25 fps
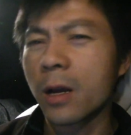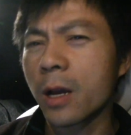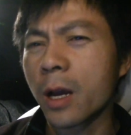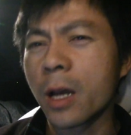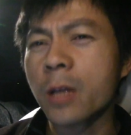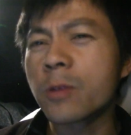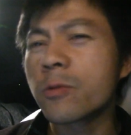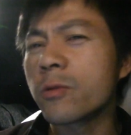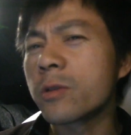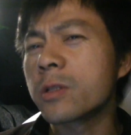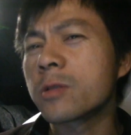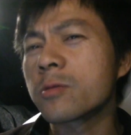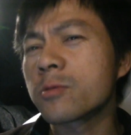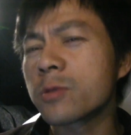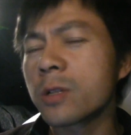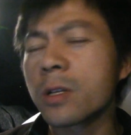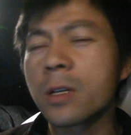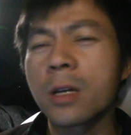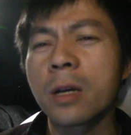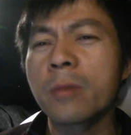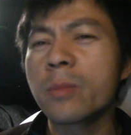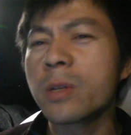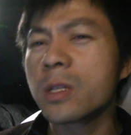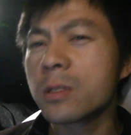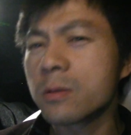any
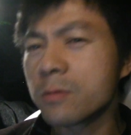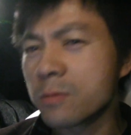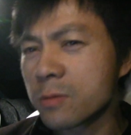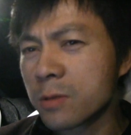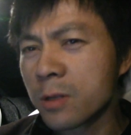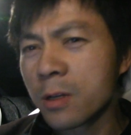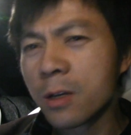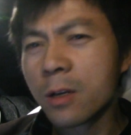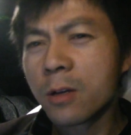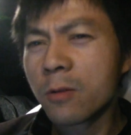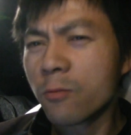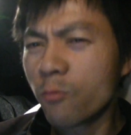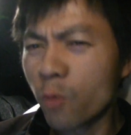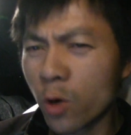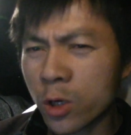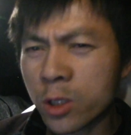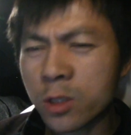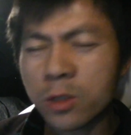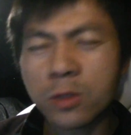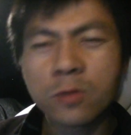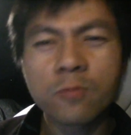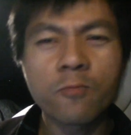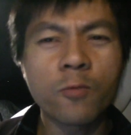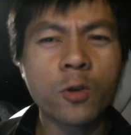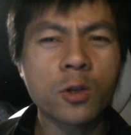interesting. I mean,
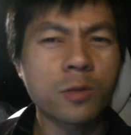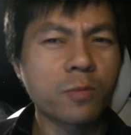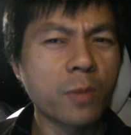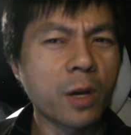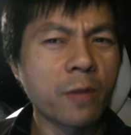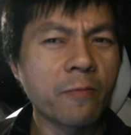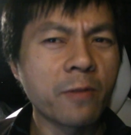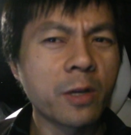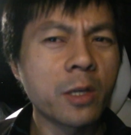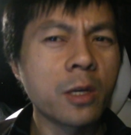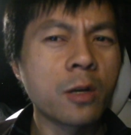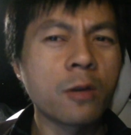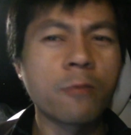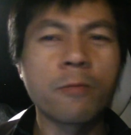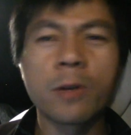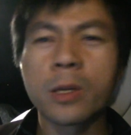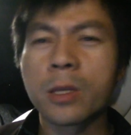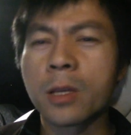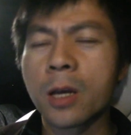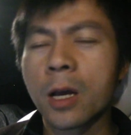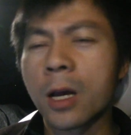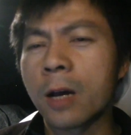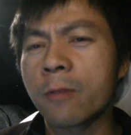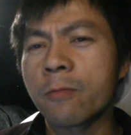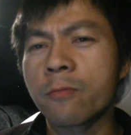watch my video
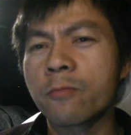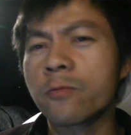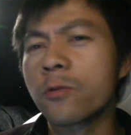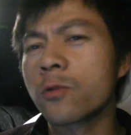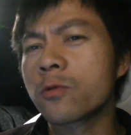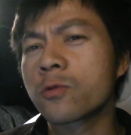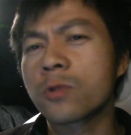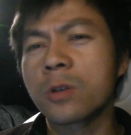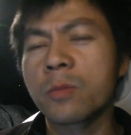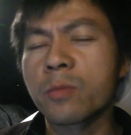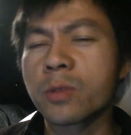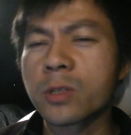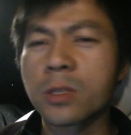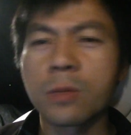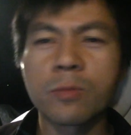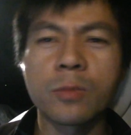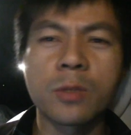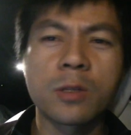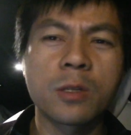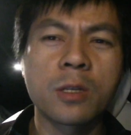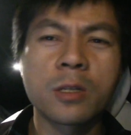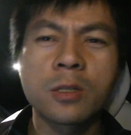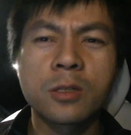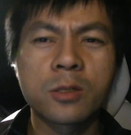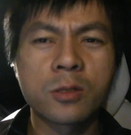when I have a road trip or
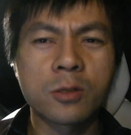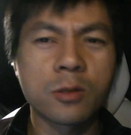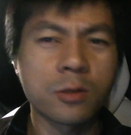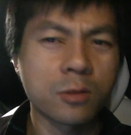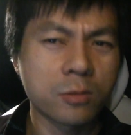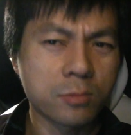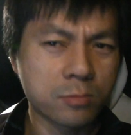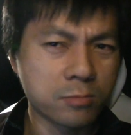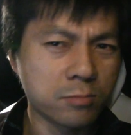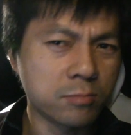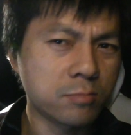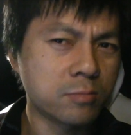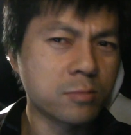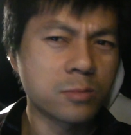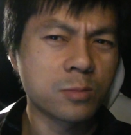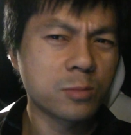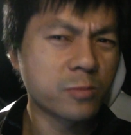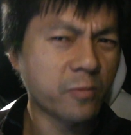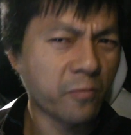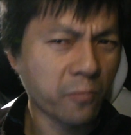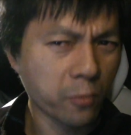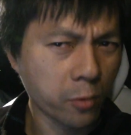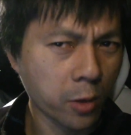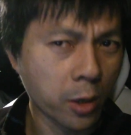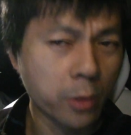something. This is just
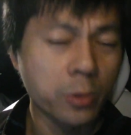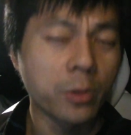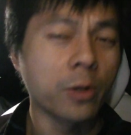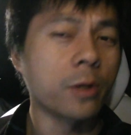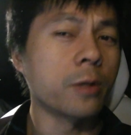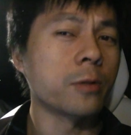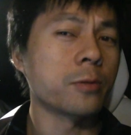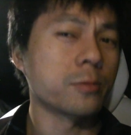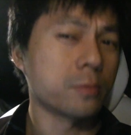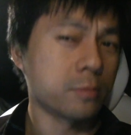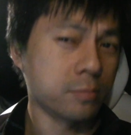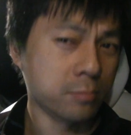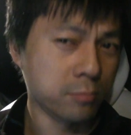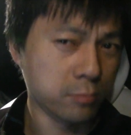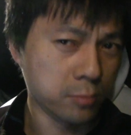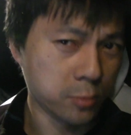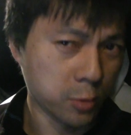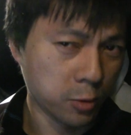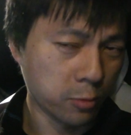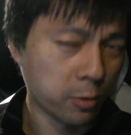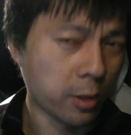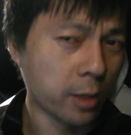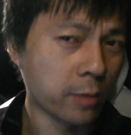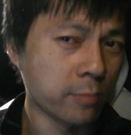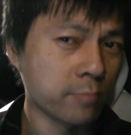for adults.
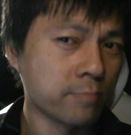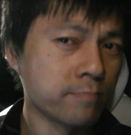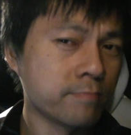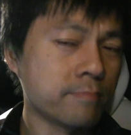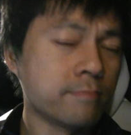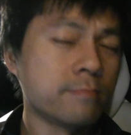All right.